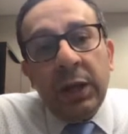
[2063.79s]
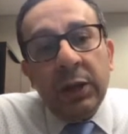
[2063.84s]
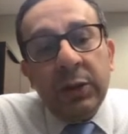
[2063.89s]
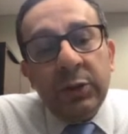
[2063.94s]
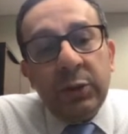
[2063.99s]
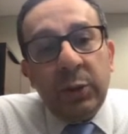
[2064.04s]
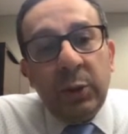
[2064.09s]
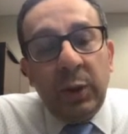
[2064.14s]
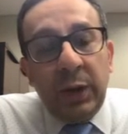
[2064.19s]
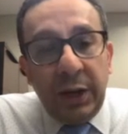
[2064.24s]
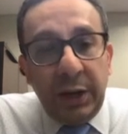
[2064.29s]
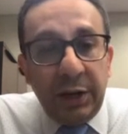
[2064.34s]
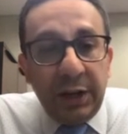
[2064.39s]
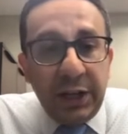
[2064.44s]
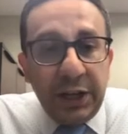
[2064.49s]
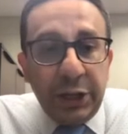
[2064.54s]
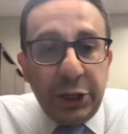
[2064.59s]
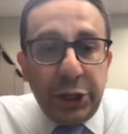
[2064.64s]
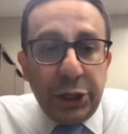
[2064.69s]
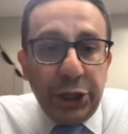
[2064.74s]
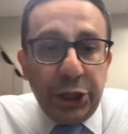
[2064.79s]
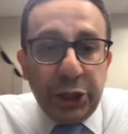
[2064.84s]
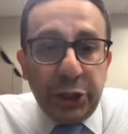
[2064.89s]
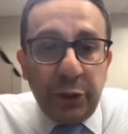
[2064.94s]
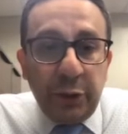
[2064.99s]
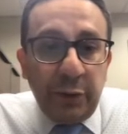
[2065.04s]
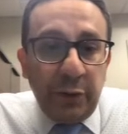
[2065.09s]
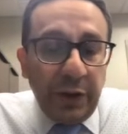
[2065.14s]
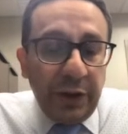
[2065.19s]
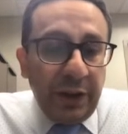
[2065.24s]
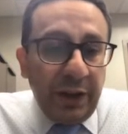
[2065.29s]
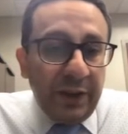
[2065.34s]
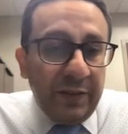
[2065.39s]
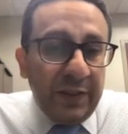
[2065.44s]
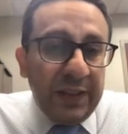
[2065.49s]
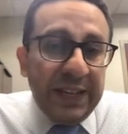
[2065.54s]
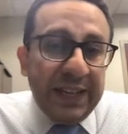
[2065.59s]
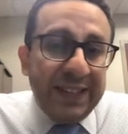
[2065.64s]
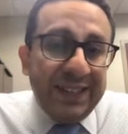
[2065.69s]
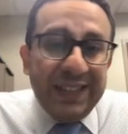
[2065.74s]
So early initiation of
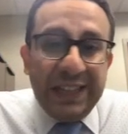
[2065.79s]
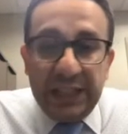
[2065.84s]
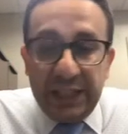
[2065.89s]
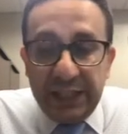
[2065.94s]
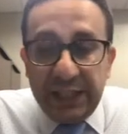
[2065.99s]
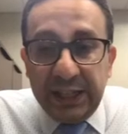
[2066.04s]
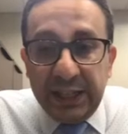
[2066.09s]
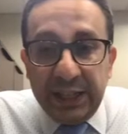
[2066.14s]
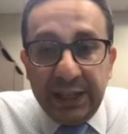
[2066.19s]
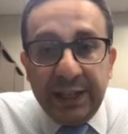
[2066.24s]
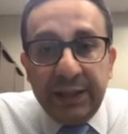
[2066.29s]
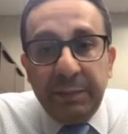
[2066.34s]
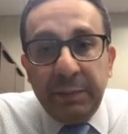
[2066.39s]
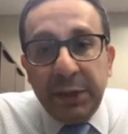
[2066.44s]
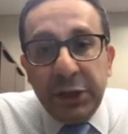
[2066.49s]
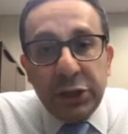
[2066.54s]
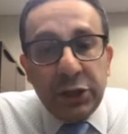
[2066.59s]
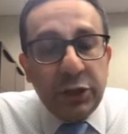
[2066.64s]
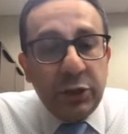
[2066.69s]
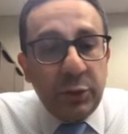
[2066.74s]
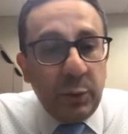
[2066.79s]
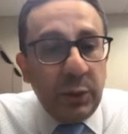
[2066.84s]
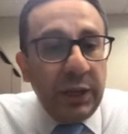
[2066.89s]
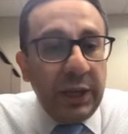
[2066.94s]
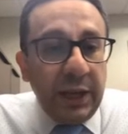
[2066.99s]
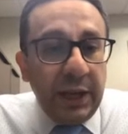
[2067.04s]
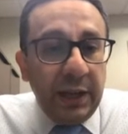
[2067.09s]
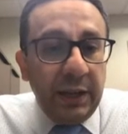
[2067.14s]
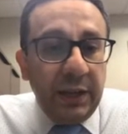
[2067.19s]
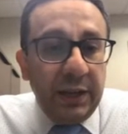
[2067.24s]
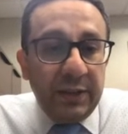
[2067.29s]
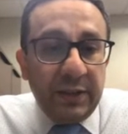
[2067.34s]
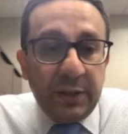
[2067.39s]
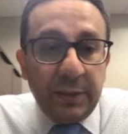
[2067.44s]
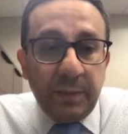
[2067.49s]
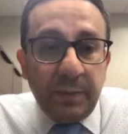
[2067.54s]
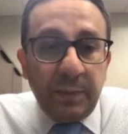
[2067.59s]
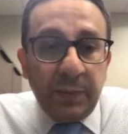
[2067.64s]
NIV is a key in patients with ALS.